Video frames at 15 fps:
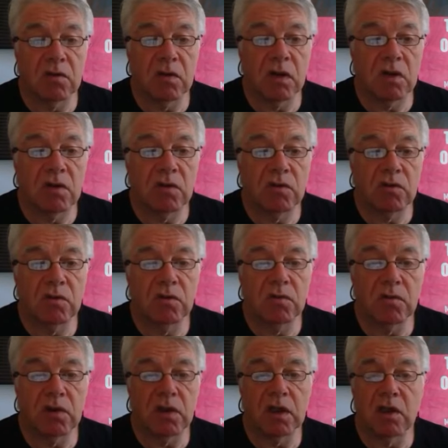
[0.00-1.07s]
asked
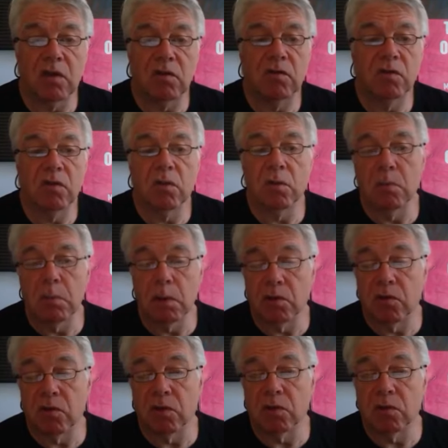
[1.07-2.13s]
for these
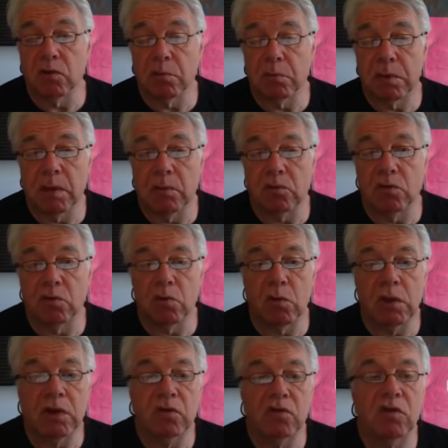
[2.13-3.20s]
motorcycles and powered
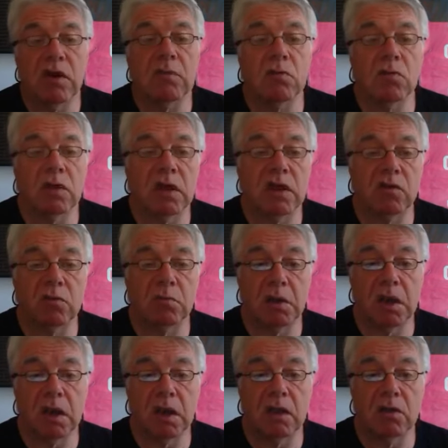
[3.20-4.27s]
two-wheelers generally to be
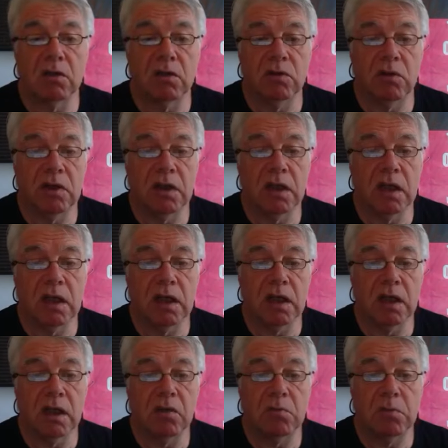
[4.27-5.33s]
included in
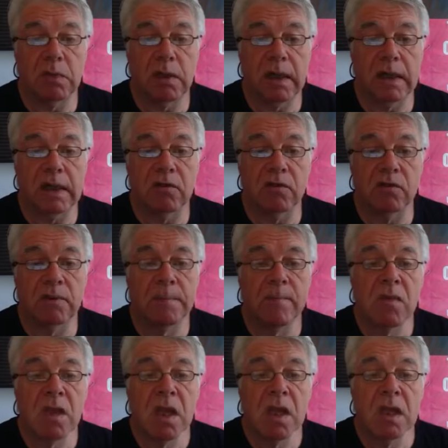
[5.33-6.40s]
these plans.
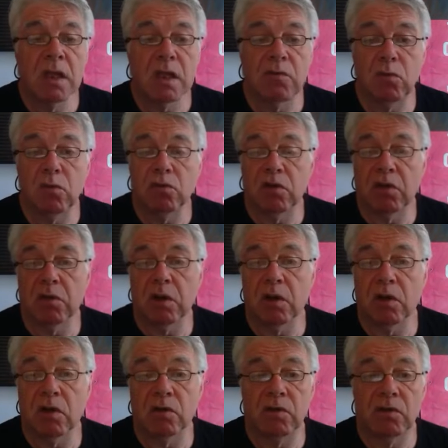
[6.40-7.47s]
They've also
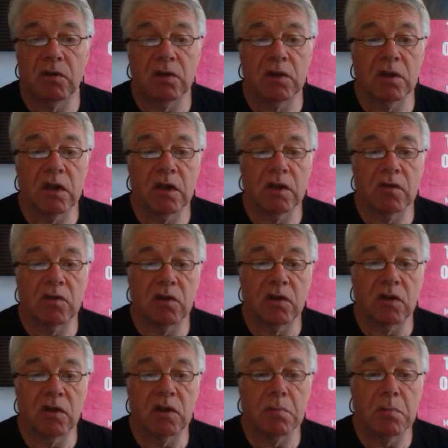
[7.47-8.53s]
asked that
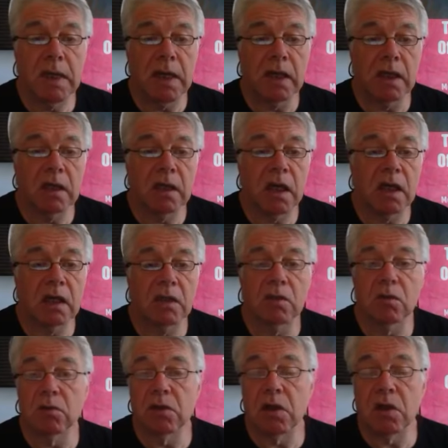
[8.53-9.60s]
the Mayor, Anne
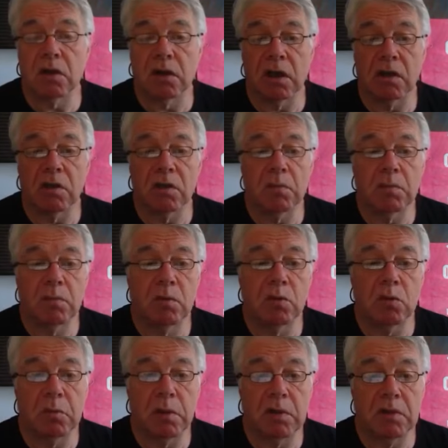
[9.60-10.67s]
Hidalgo,
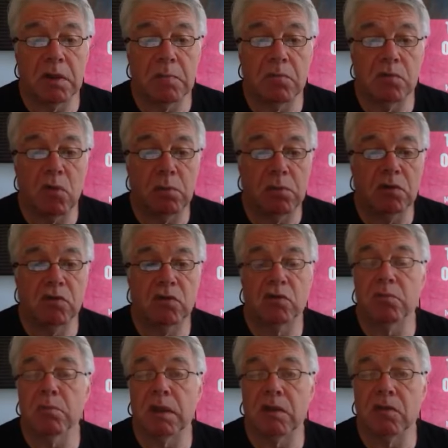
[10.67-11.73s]
who apparently promised to
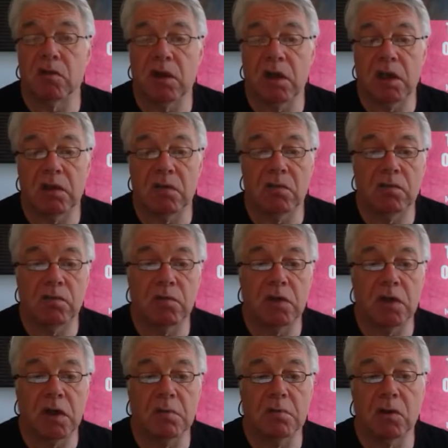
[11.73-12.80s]
maintain
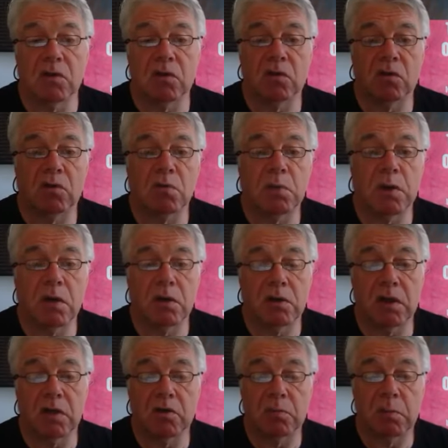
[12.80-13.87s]
free motorcycle
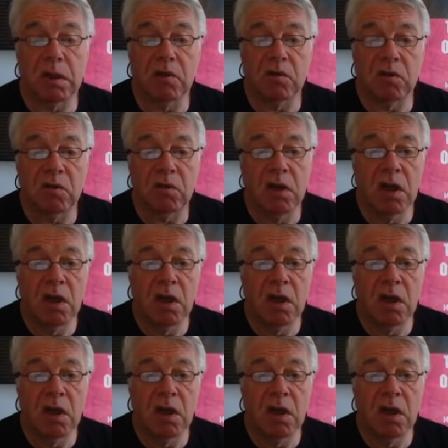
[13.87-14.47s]
parking spaces,